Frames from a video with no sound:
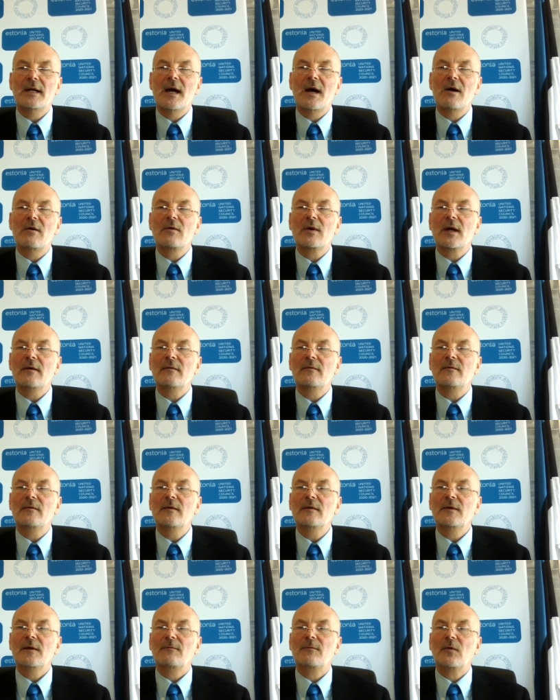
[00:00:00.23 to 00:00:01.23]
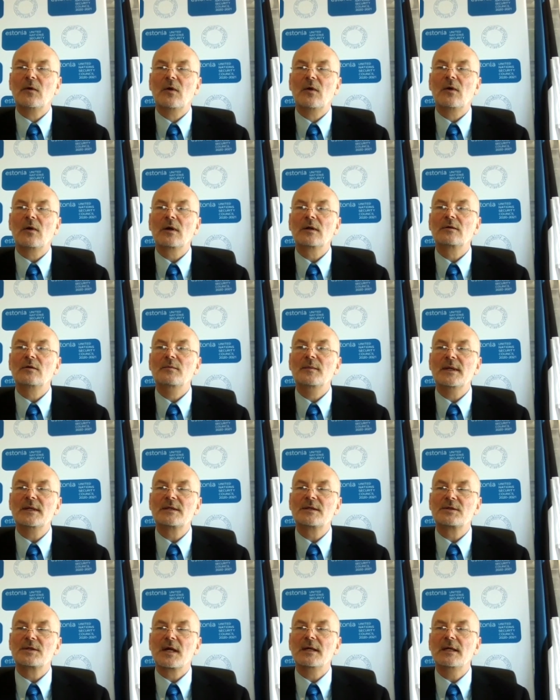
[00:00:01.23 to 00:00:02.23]
I now give the floor to
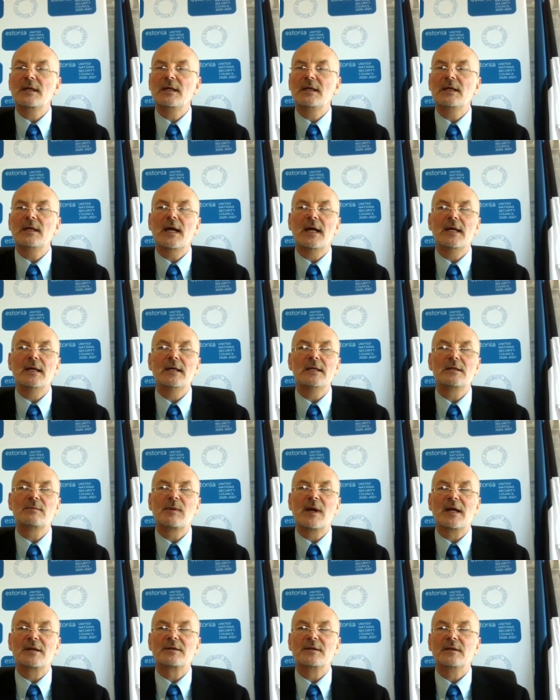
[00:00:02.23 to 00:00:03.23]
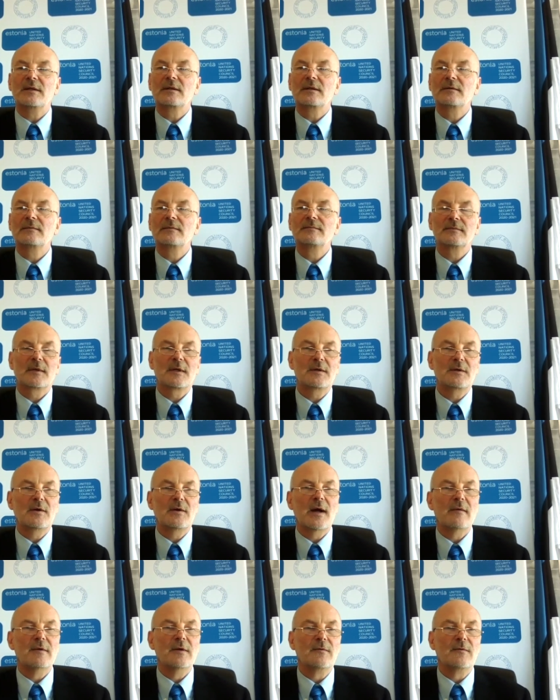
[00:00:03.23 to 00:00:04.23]
Ms. Jeanine Hennis Plasschaert.
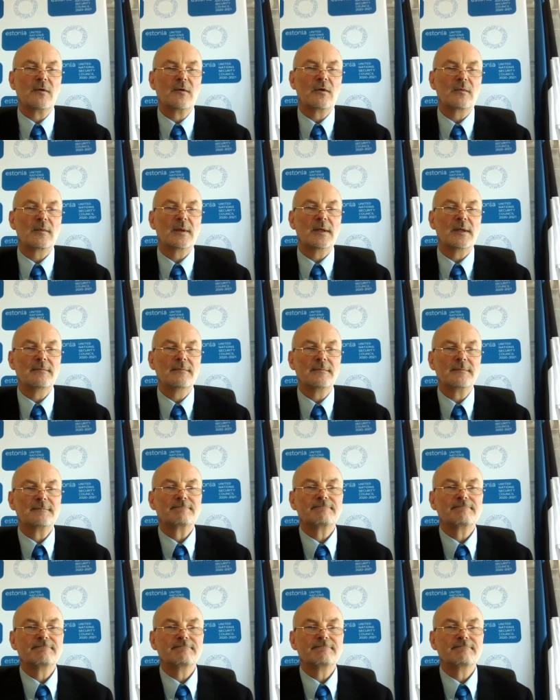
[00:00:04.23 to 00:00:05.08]
You have the floor, madam.